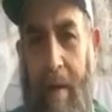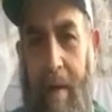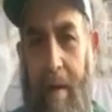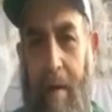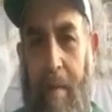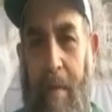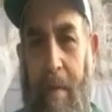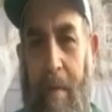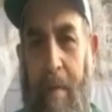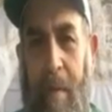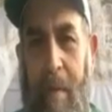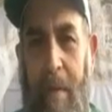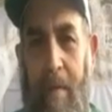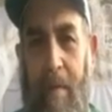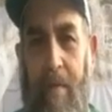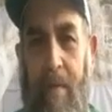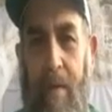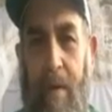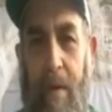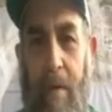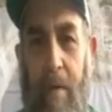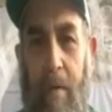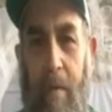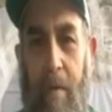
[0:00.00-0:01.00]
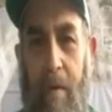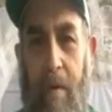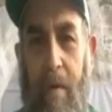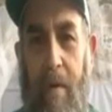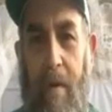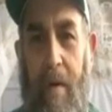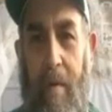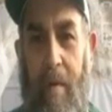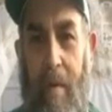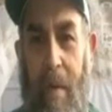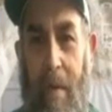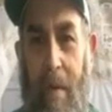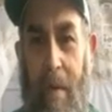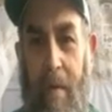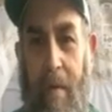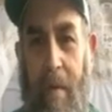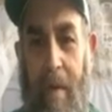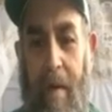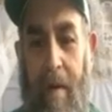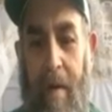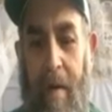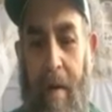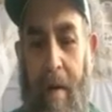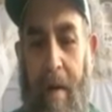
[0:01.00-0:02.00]
It'll be ready for you when you come out.
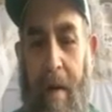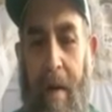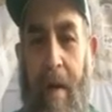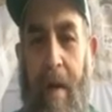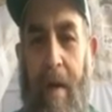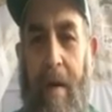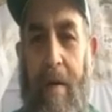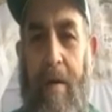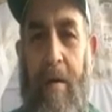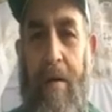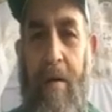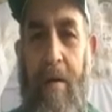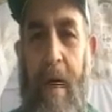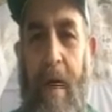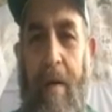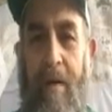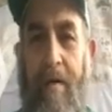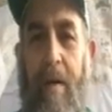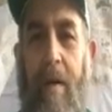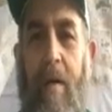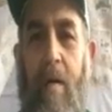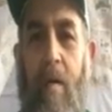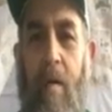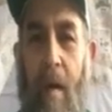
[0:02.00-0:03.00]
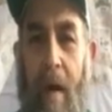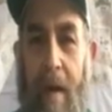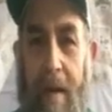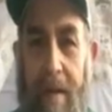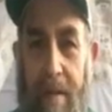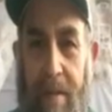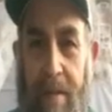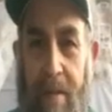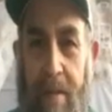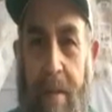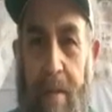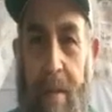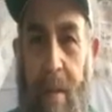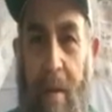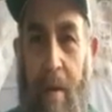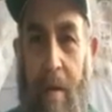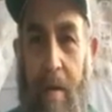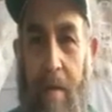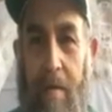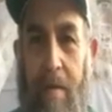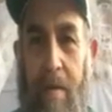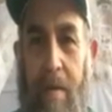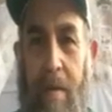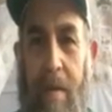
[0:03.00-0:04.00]
Have a great
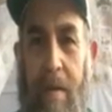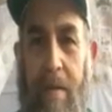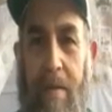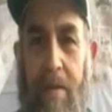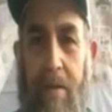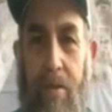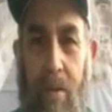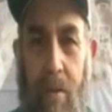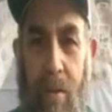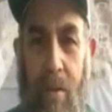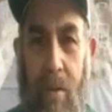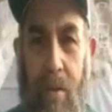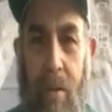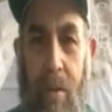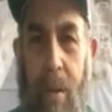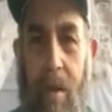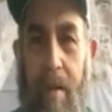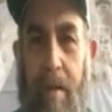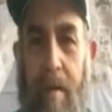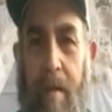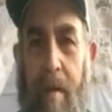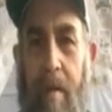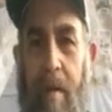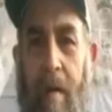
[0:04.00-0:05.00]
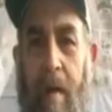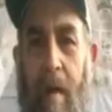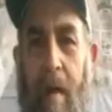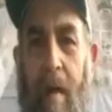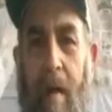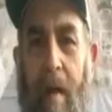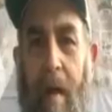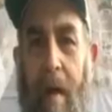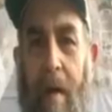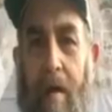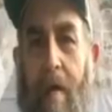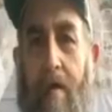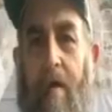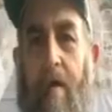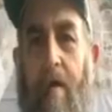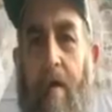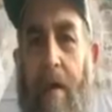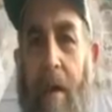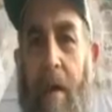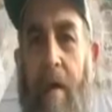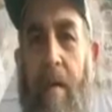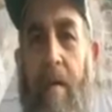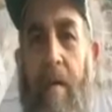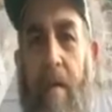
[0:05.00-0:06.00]
Sukkot. Enjoy it and
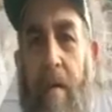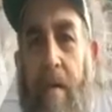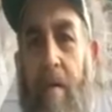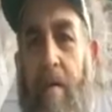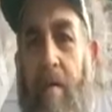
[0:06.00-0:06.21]
share it.